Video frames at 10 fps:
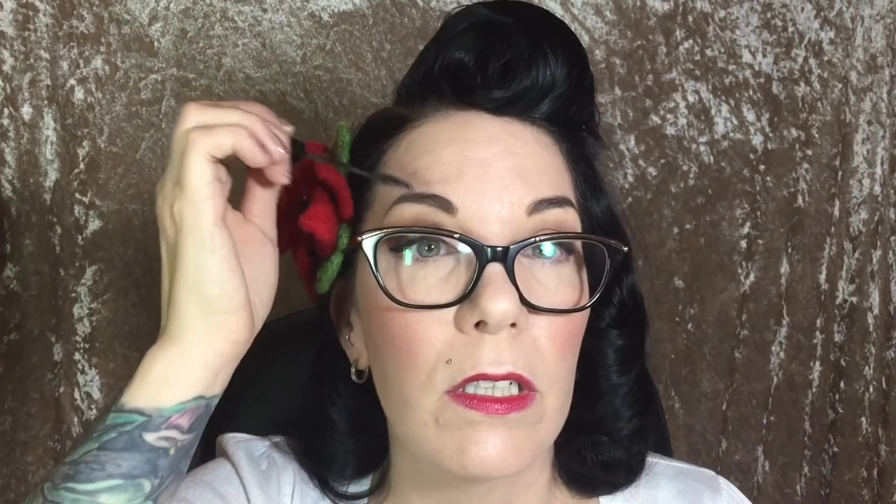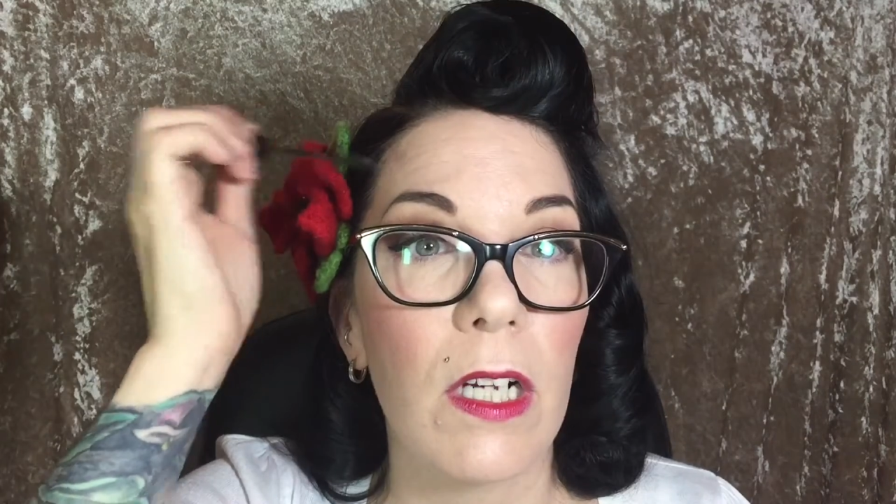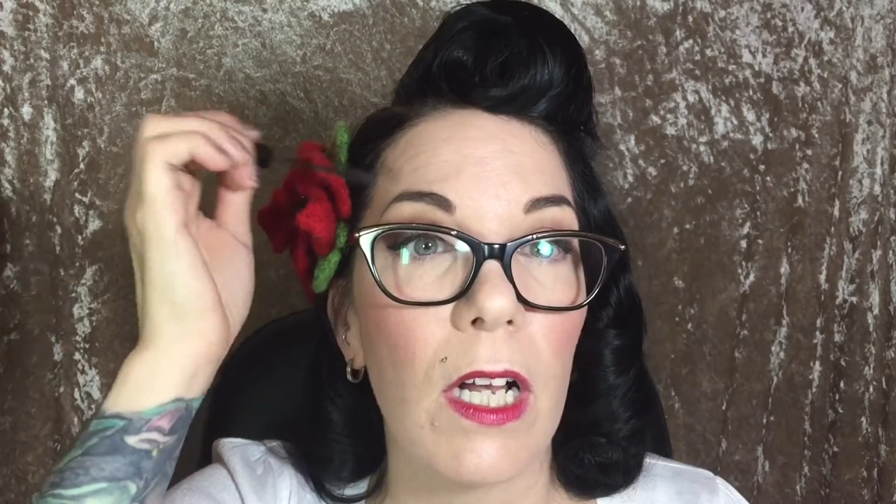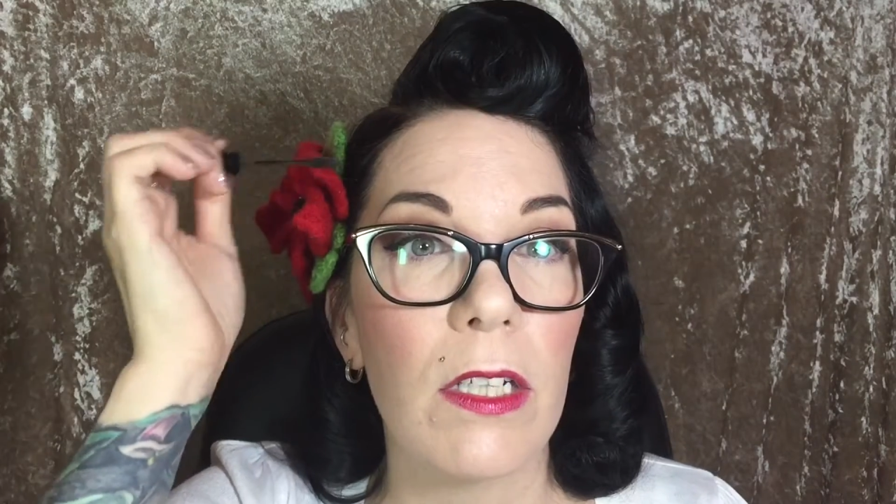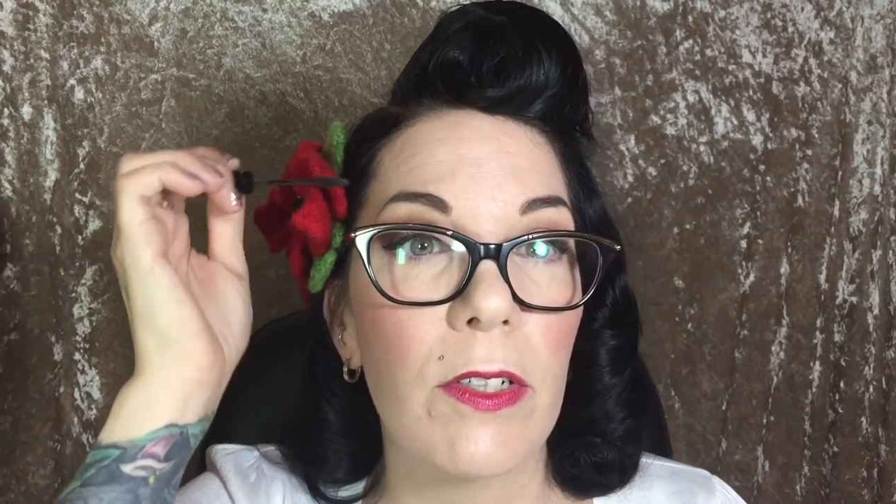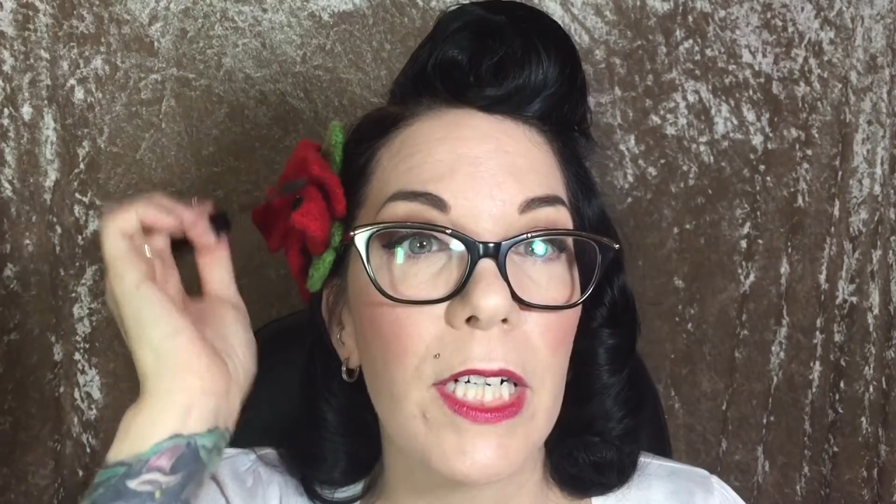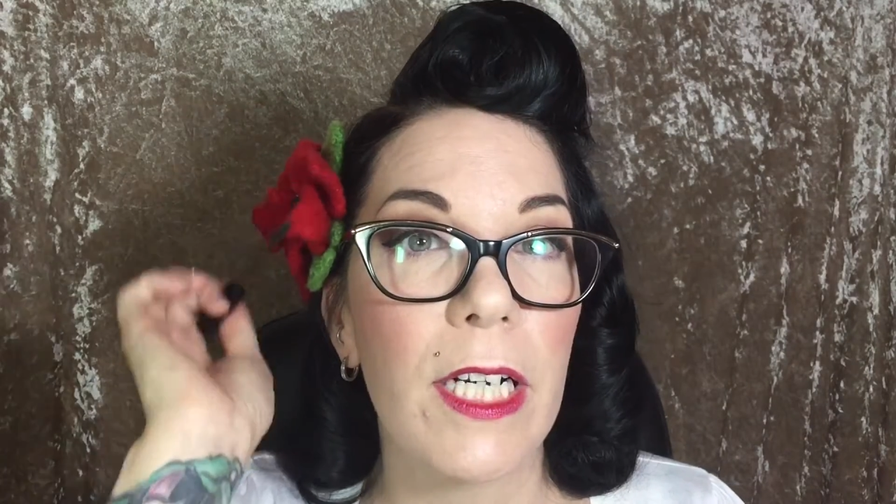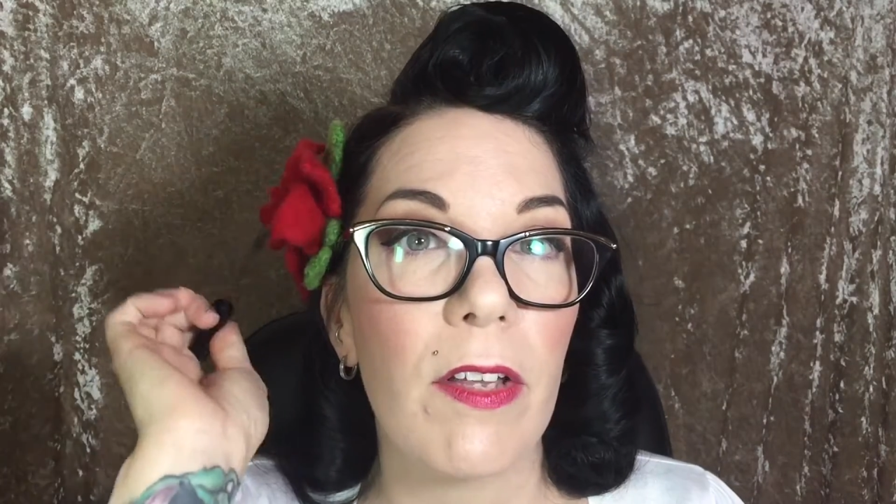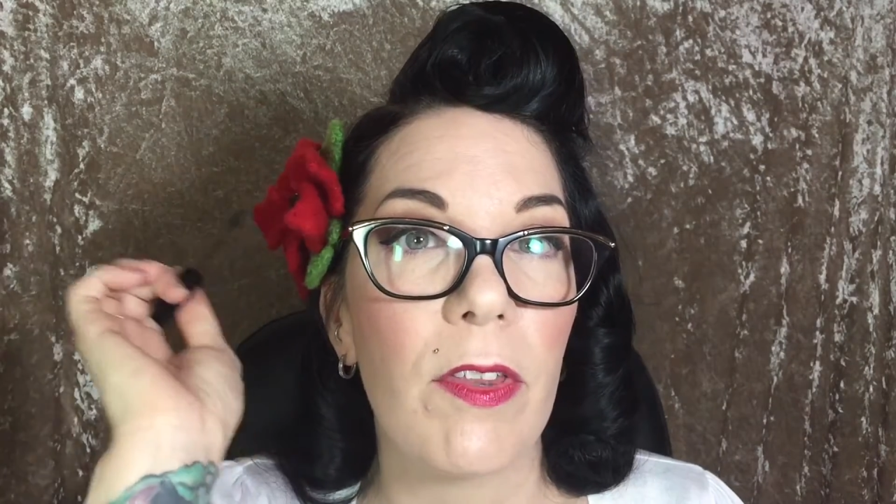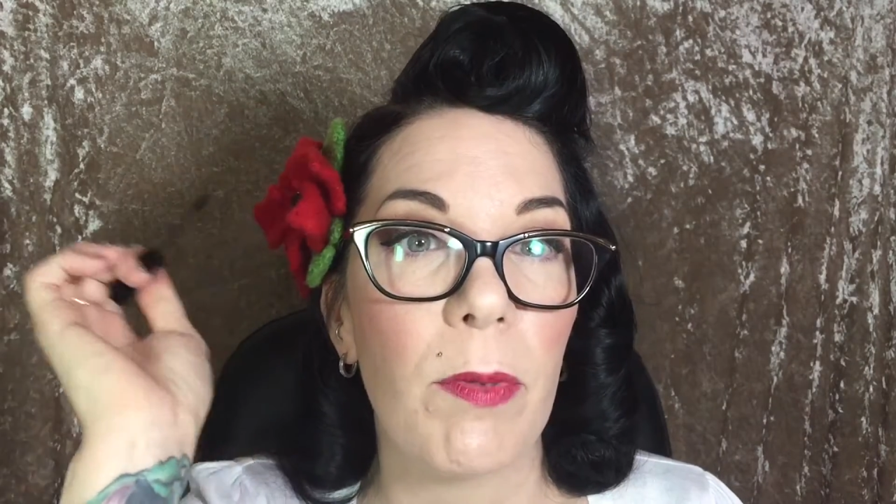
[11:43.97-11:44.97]

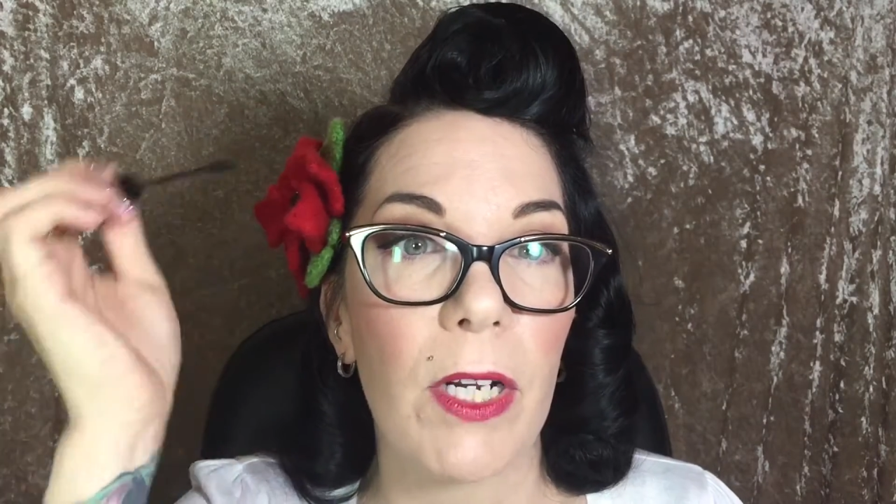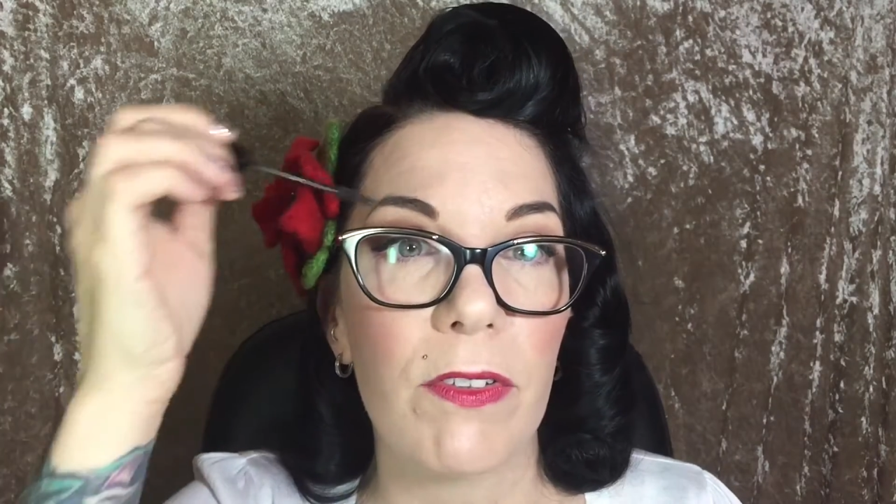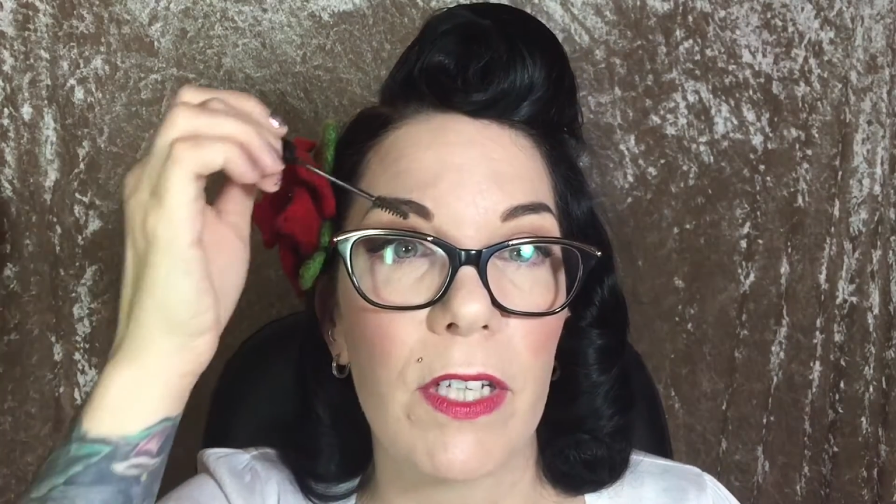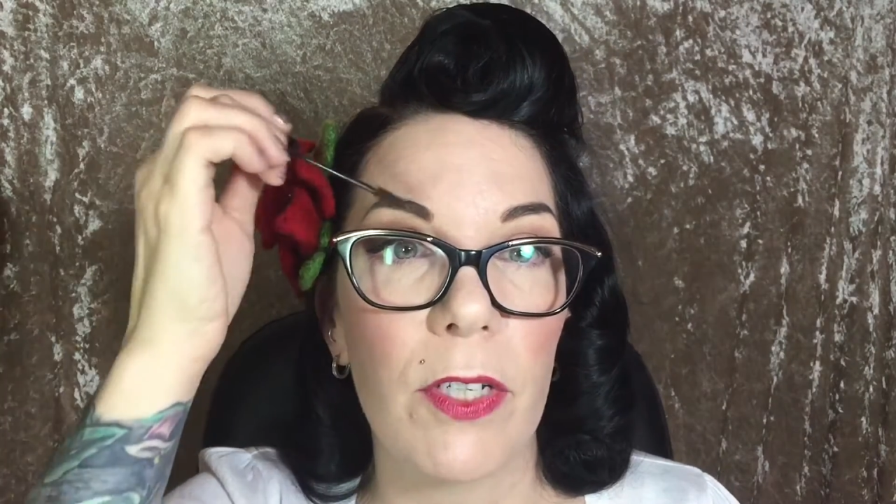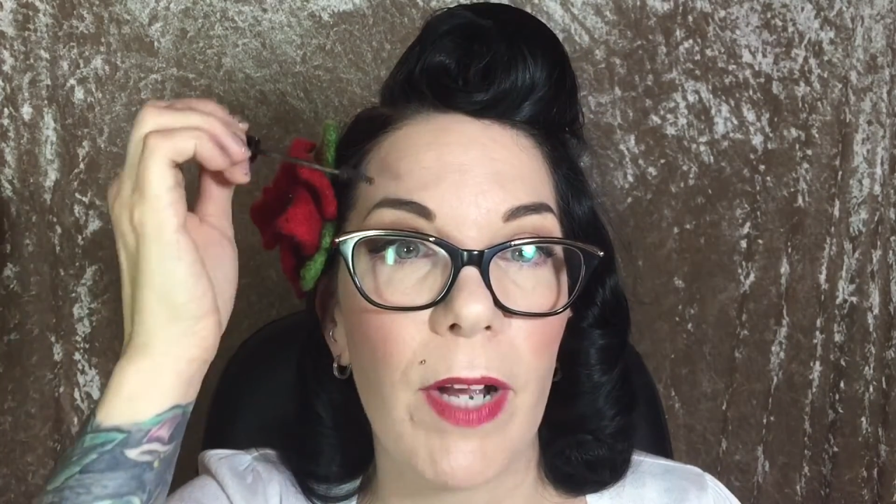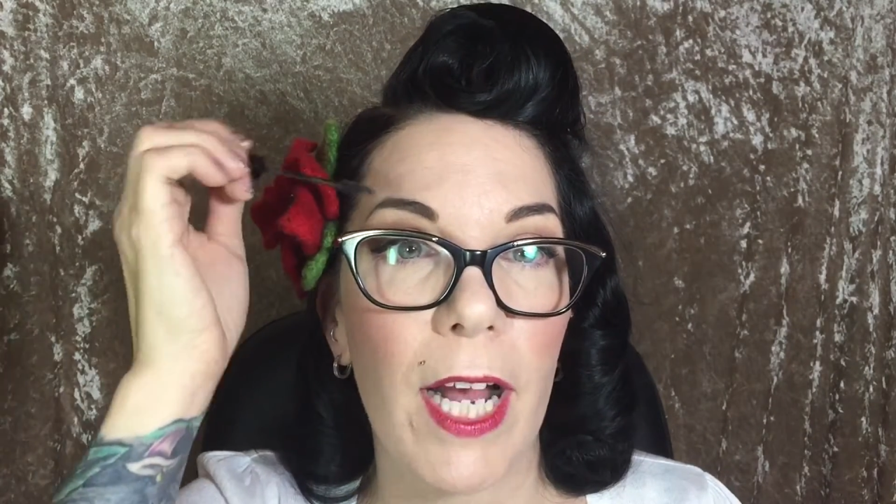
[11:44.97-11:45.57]
coloring the brows that you